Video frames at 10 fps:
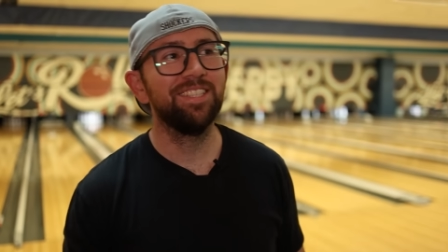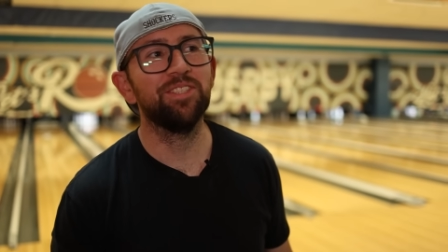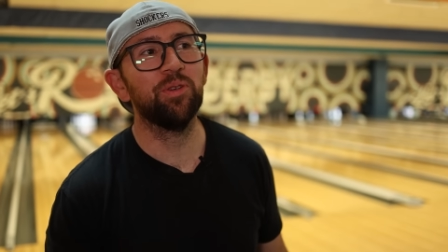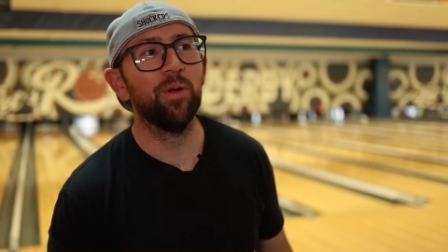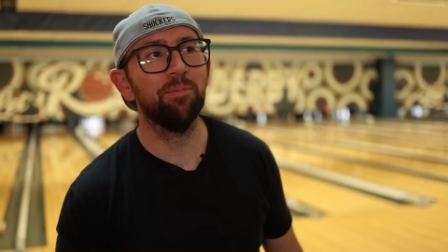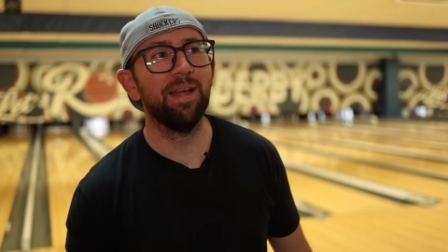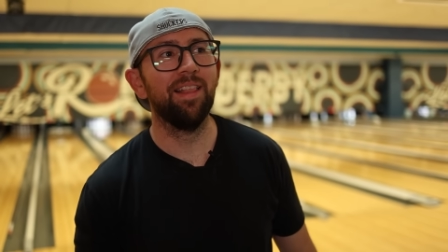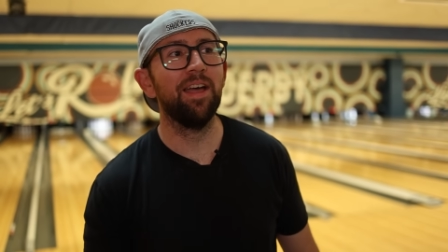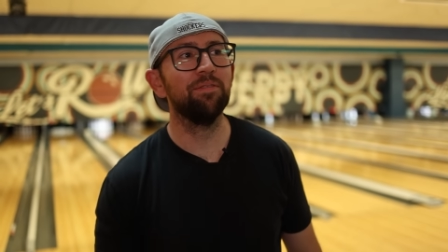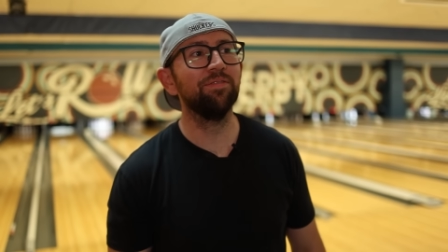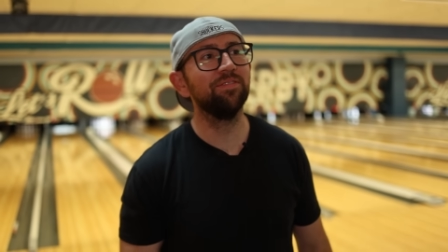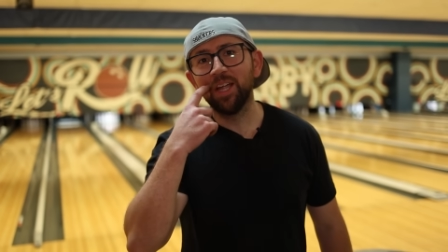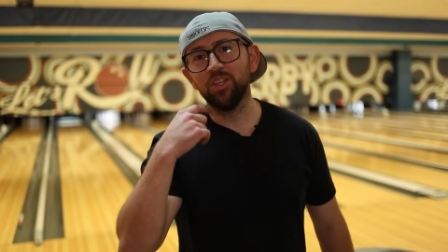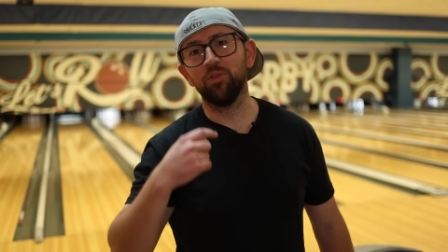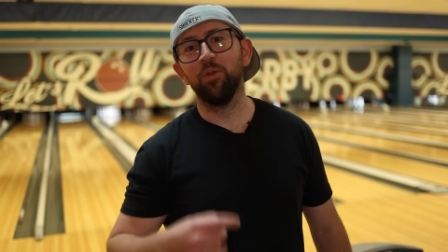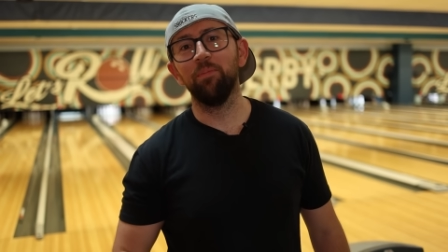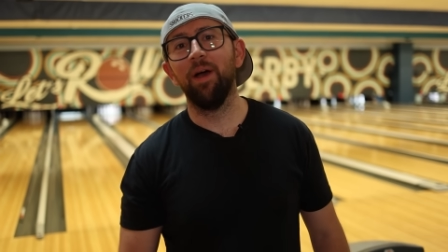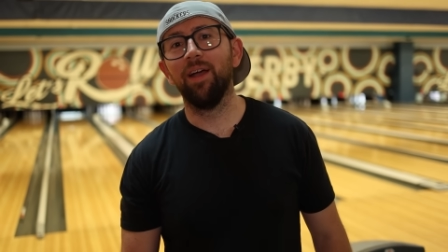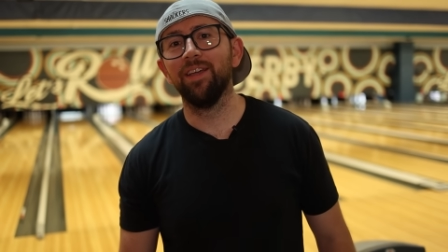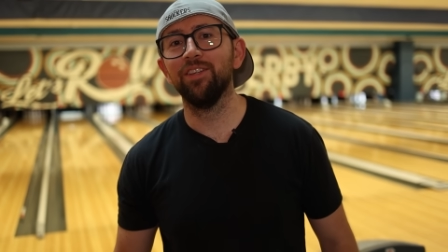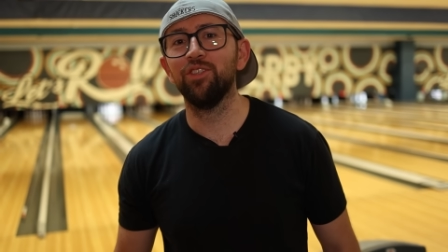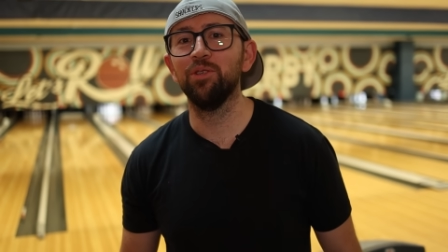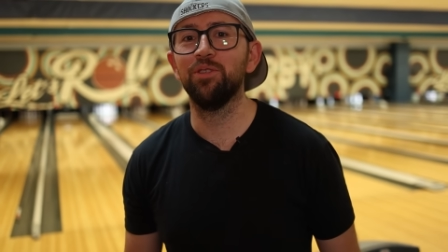It's a story of my life. Control the pocket, shoot